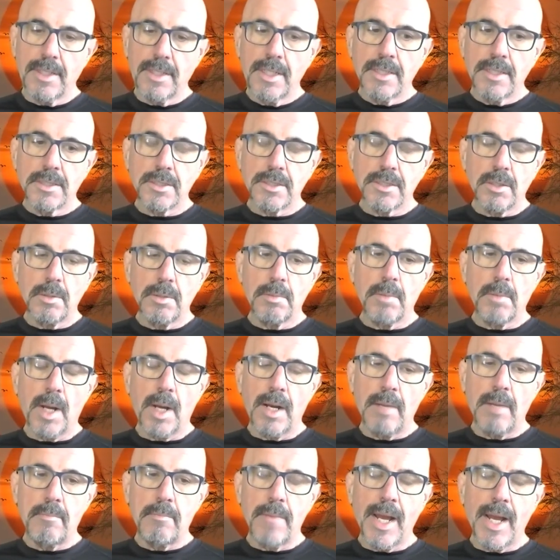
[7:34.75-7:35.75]
So
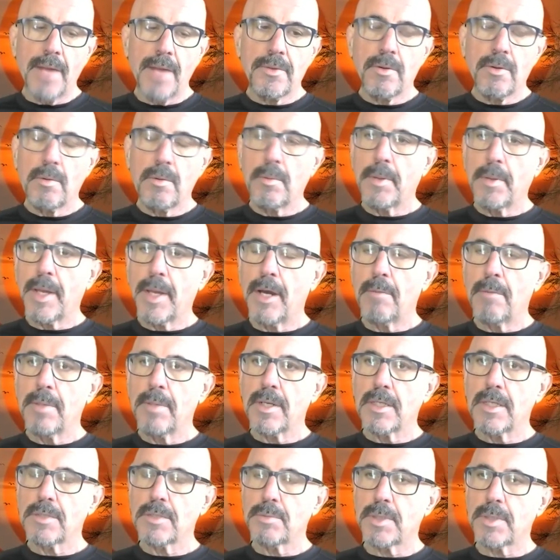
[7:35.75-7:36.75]
Matthew will be helping
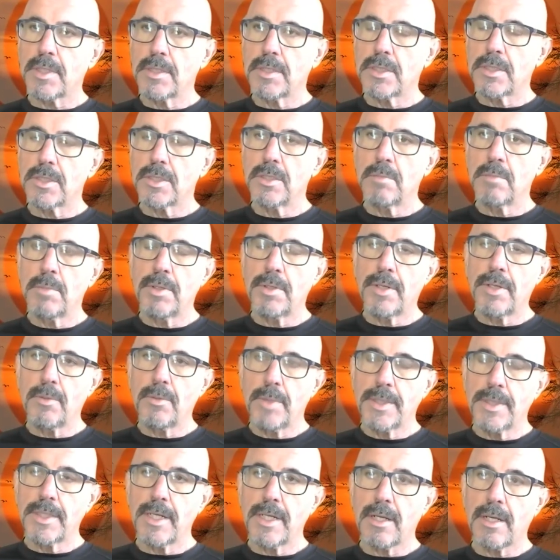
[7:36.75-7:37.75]
us with consumer and
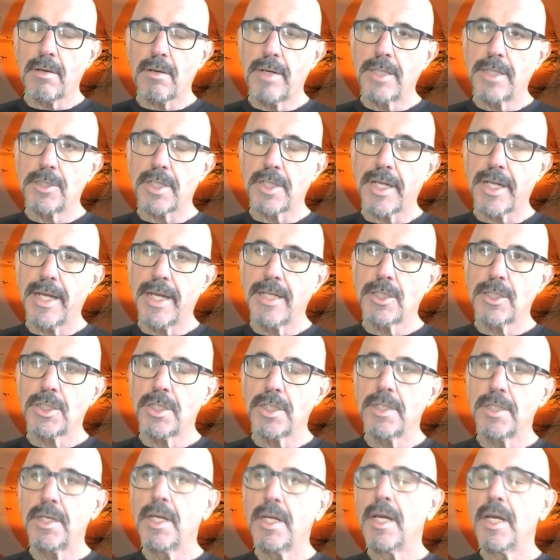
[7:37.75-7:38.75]
retailer
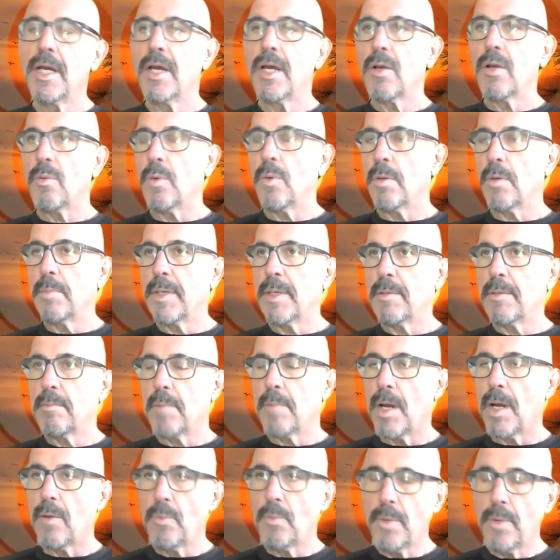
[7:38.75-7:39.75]
education. We'll be
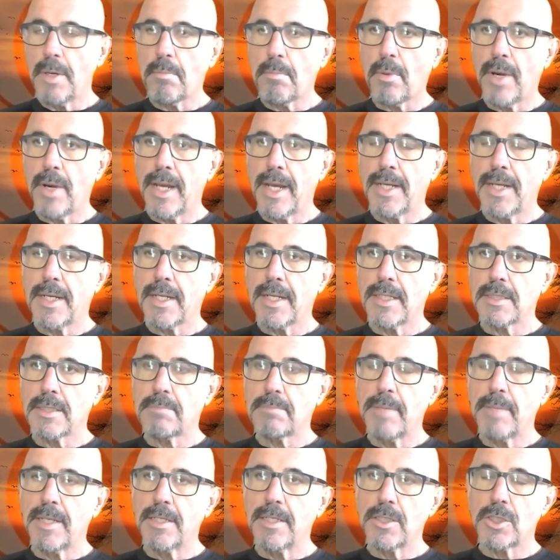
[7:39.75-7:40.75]
rebranding his
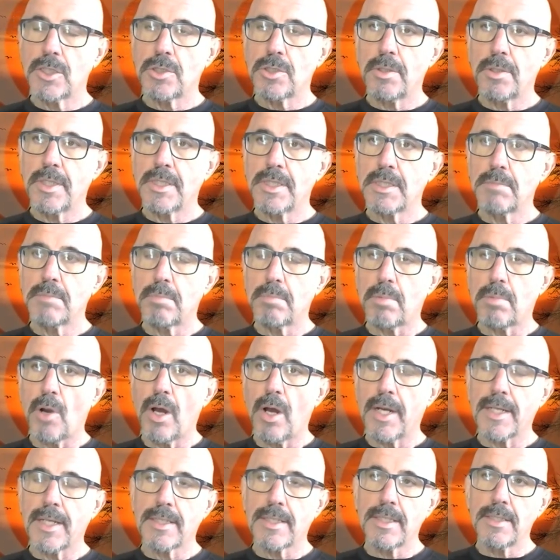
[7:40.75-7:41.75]
Bennett's Choice
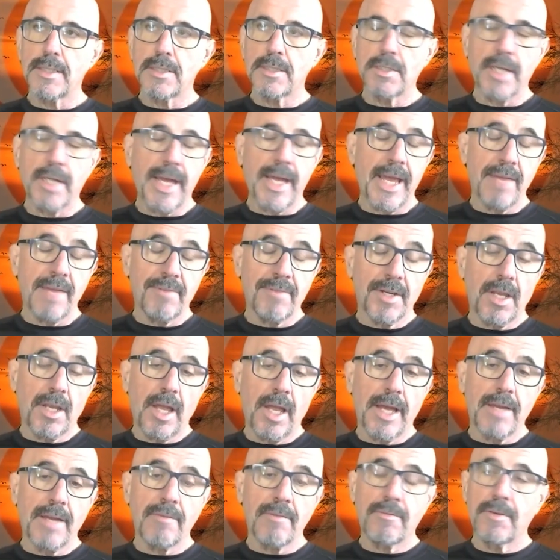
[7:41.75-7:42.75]
product to HAVN
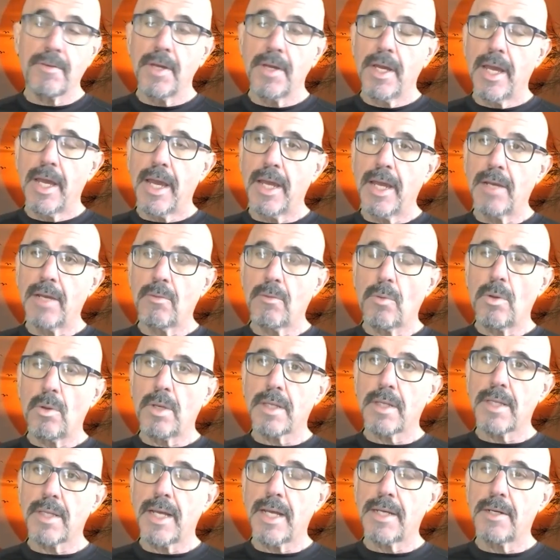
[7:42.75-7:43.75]
Life, and
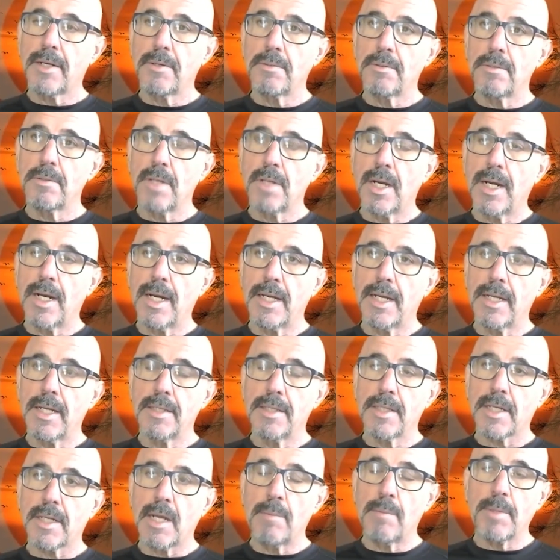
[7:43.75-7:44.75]
rolling that out in the
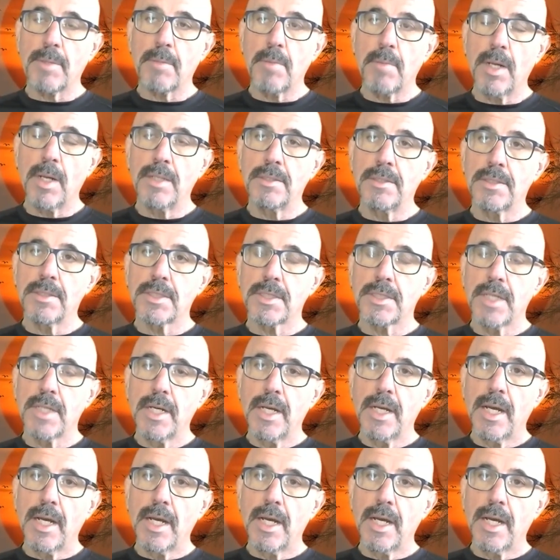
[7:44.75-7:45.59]
coming months.